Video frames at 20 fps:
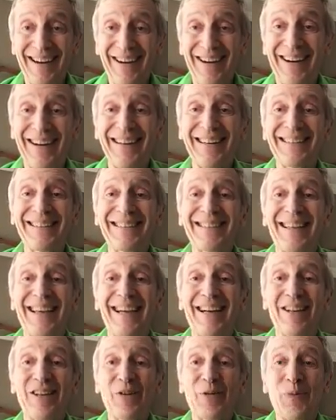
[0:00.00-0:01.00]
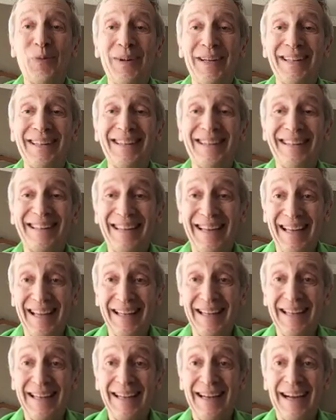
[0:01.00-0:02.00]
On a scale of one to
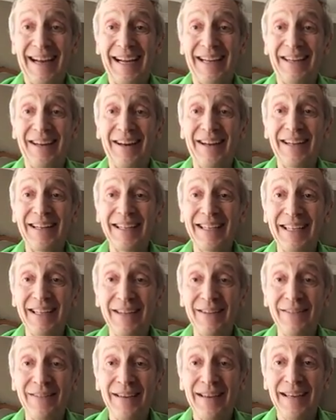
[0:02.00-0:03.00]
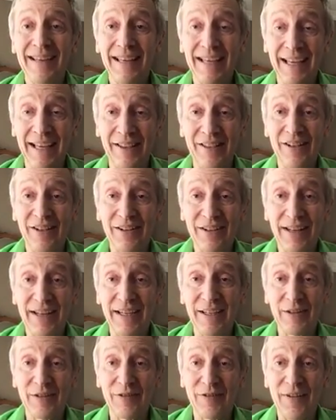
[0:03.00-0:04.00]
ten, I gotta give In the
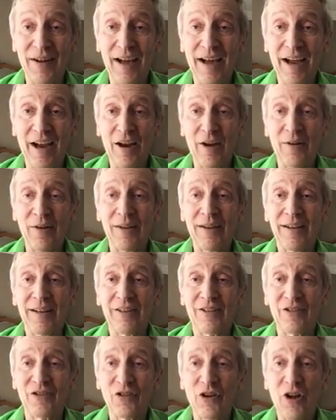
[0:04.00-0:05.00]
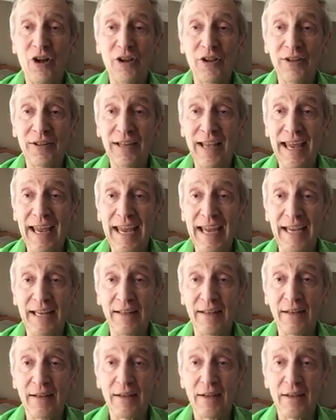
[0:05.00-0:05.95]
Line of Fire a solid eight.